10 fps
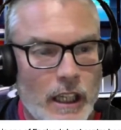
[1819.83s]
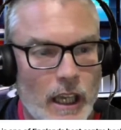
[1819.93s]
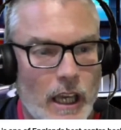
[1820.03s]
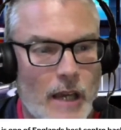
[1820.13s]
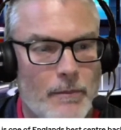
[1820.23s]

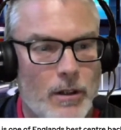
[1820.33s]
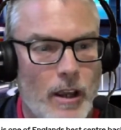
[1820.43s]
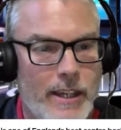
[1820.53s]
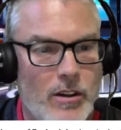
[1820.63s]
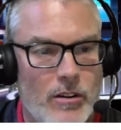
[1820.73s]
um,
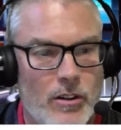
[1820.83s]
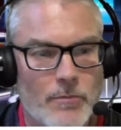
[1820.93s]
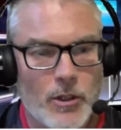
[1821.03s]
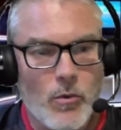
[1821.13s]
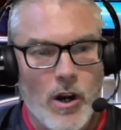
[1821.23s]
like it or not,
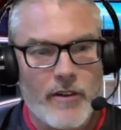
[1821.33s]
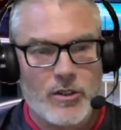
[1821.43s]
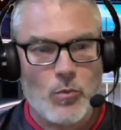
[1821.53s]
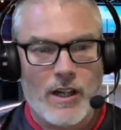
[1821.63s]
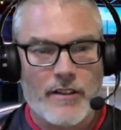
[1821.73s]
Maguire is
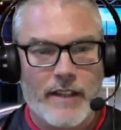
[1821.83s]
one of